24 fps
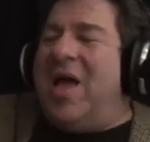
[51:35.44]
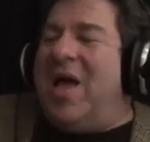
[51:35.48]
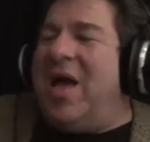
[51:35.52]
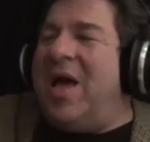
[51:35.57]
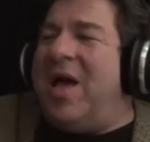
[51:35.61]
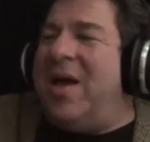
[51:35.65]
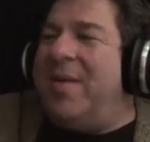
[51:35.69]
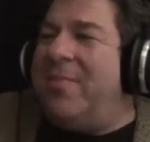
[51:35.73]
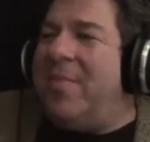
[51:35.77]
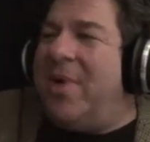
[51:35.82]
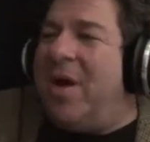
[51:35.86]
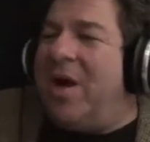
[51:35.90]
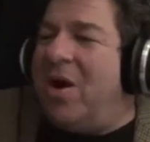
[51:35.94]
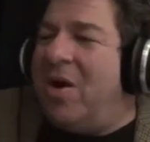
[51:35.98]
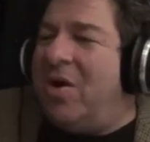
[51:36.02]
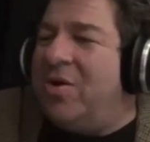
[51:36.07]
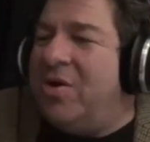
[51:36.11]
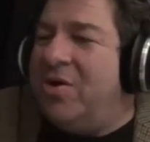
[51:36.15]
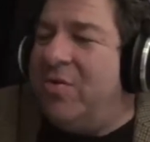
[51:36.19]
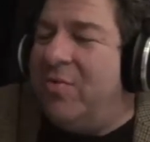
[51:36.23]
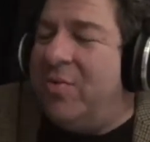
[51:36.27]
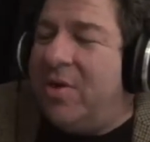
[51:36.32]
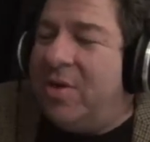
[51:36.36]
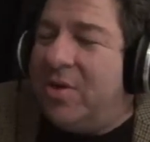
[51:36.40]
I'm
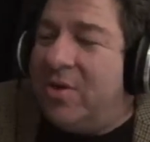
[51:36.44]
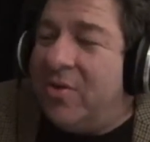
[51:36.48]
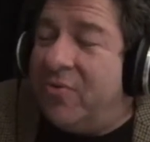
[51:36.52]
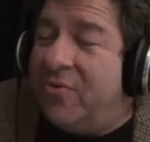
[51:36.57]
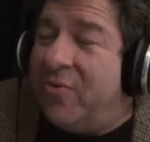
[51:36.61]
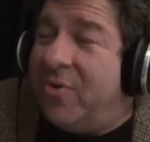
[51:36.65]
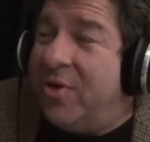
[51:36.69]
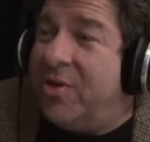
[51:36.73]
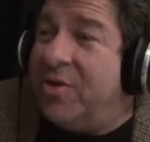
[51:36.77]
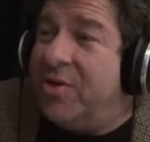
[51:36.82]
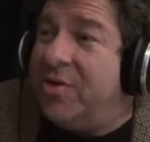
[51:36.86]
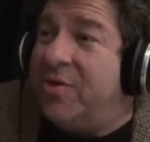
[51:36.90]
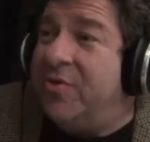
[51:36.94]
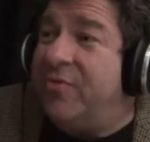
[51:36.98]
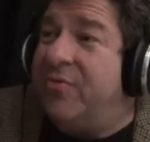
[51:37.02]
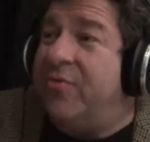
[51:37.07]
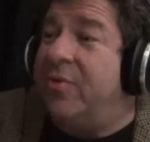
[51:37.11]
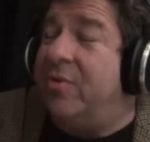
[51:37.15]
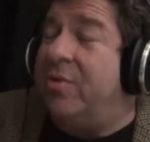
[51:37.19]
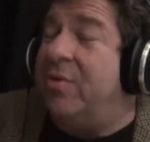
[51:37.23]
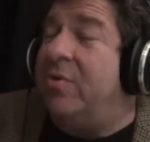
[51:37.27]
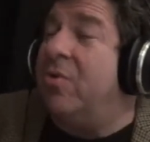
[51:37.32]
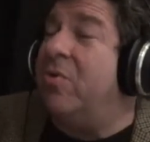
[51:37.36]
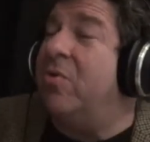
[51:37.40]
arguing in the face of
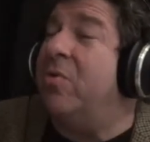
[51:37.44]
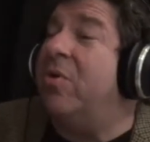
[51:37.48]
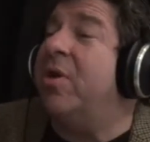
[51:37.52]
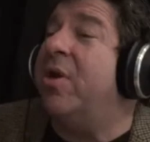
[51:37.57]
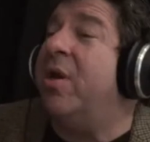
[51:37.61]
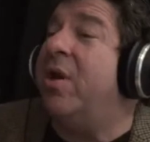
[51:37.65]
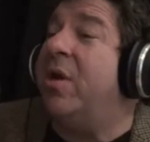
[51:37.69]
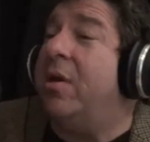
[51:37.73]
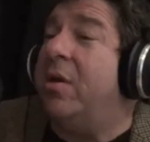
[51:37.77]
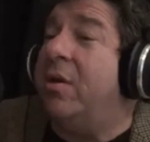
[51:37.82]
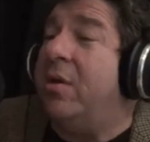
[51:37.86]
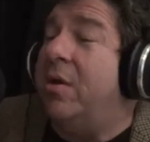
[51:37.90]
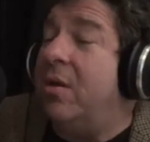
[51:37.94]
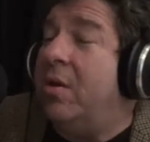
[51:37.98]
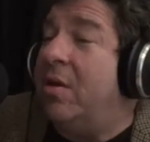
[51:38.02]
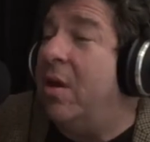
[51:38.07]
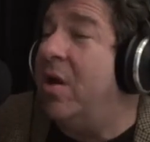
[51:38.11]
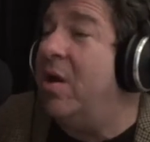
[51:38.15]
a hurricane.